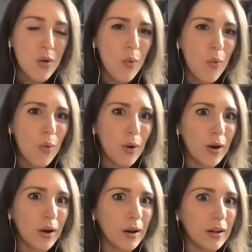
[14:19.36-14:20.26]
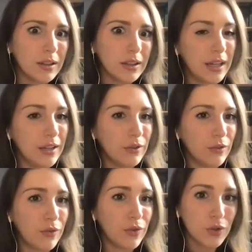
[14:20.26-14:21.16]
or like
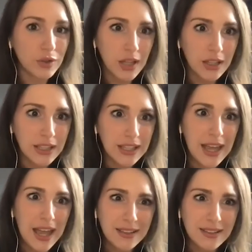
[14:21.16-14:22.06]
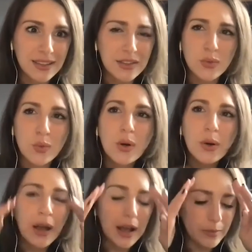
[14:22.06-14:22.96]
Fern Gully, Hexus,
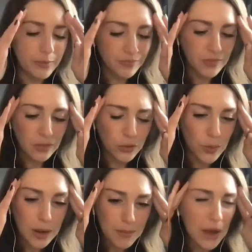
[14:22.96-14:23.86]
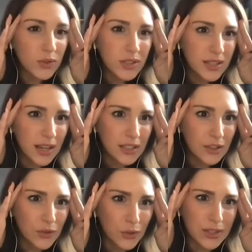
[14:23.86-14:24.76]
or um, The Great Mouse
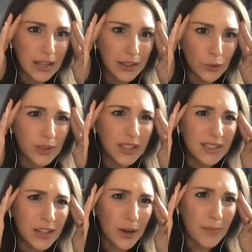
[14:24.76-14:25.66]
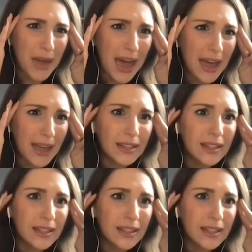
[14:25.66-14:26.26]
Detective. There's that like really scary bat.